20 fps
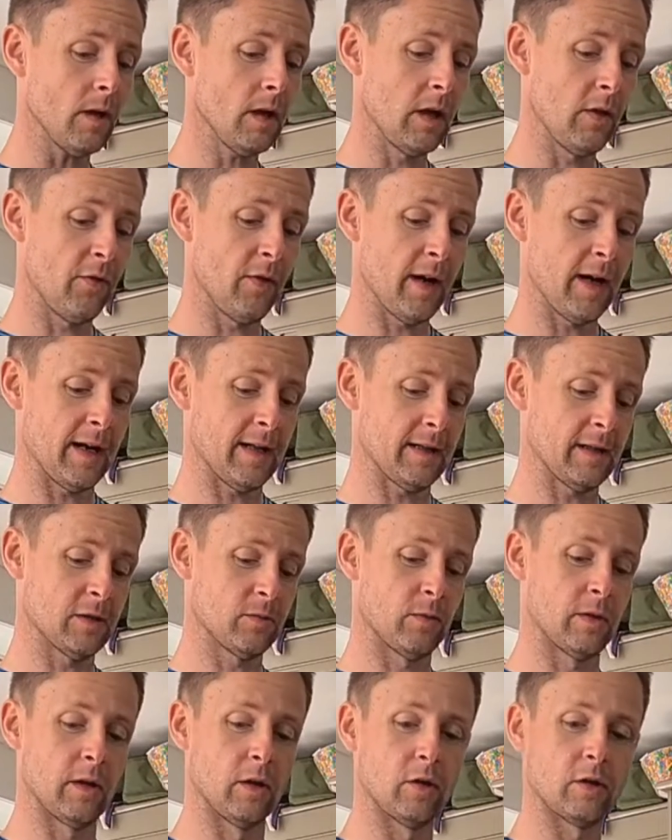And that is
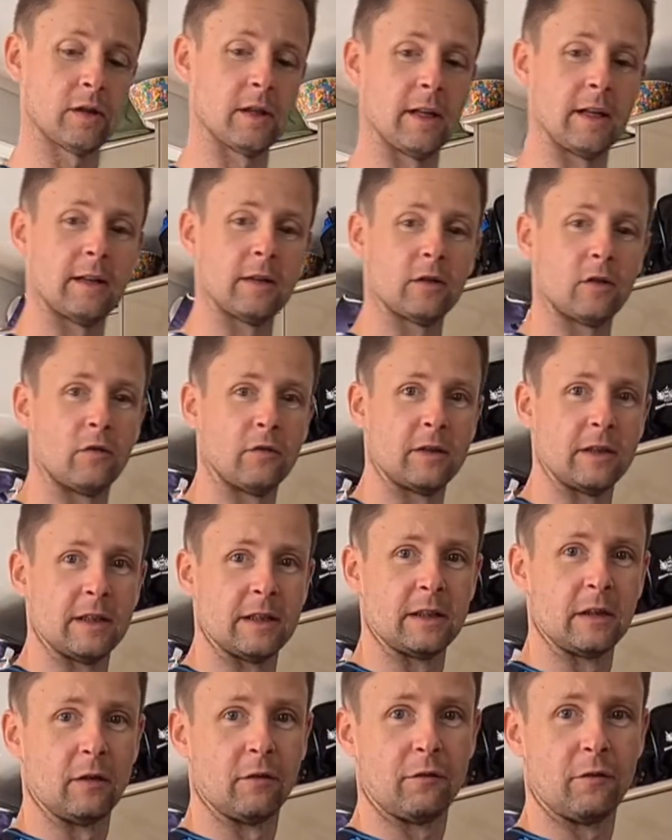what it looks like. It's obviously
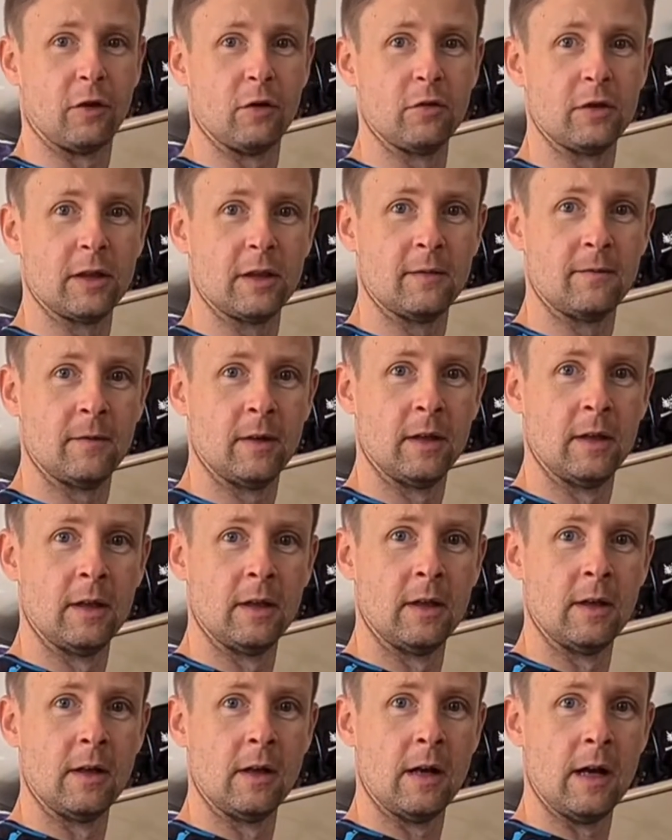still frozen.
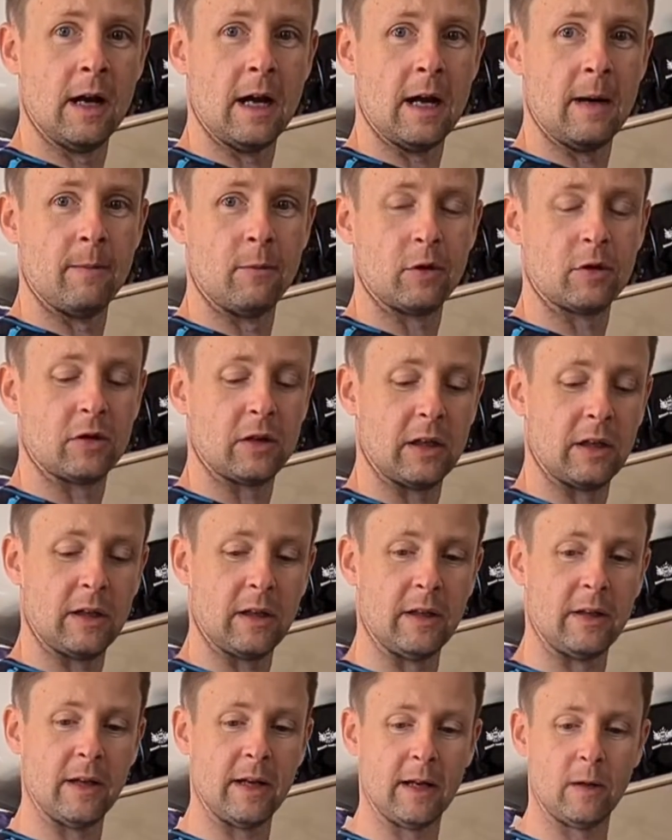Looks like
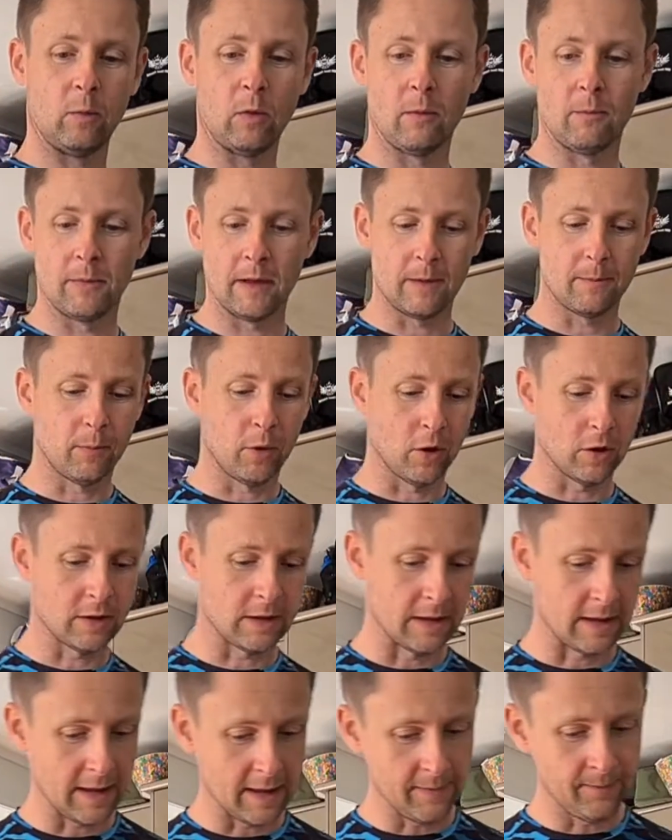in there, one big pot
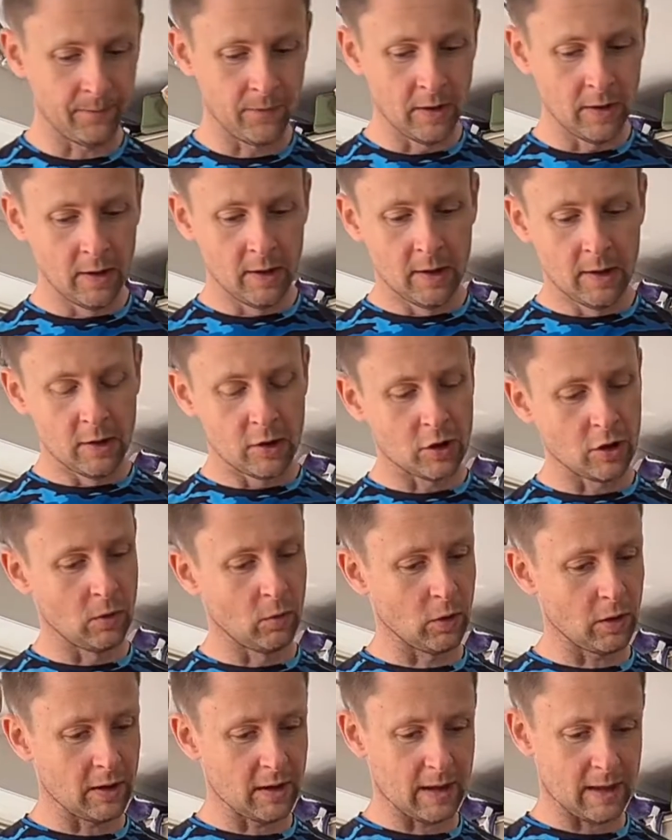today. So
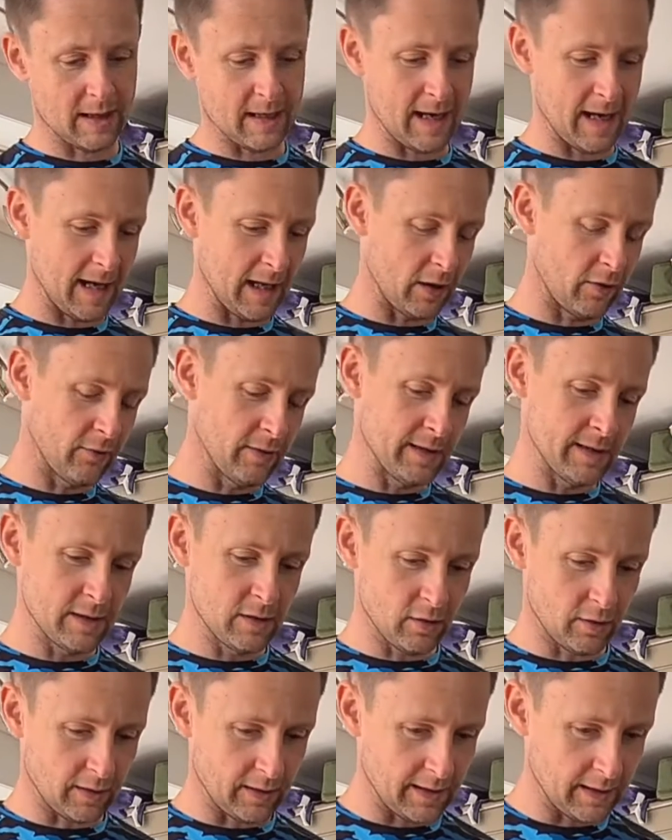what do the calories
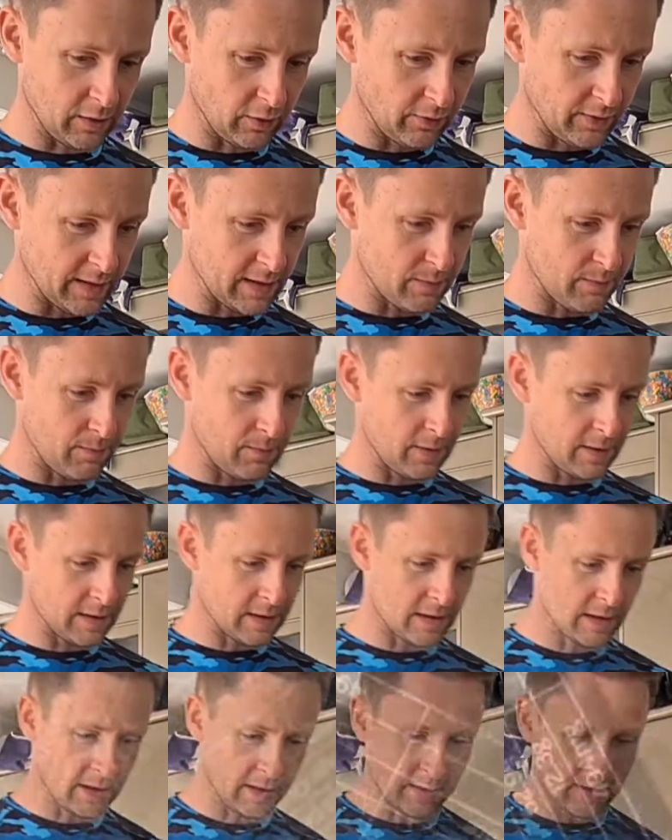look like on this
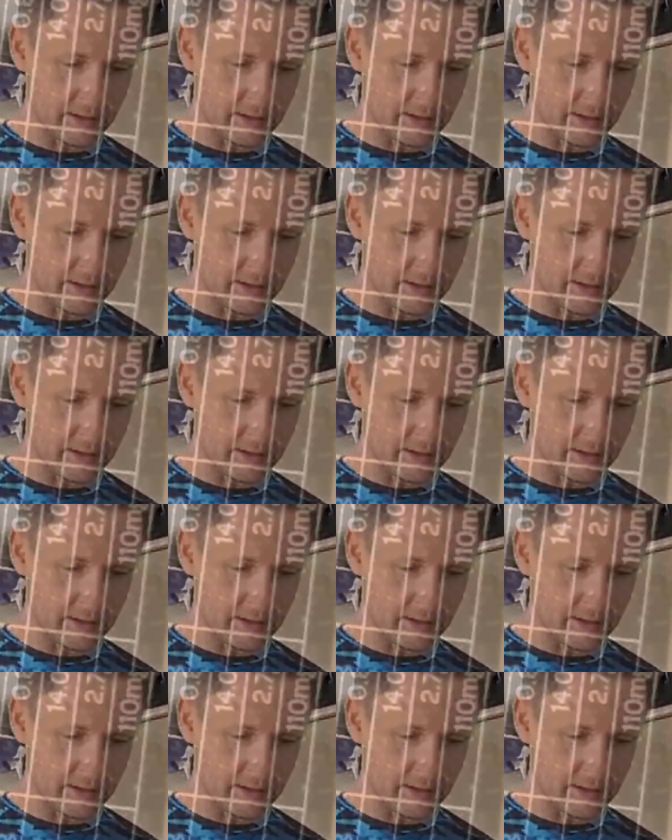thing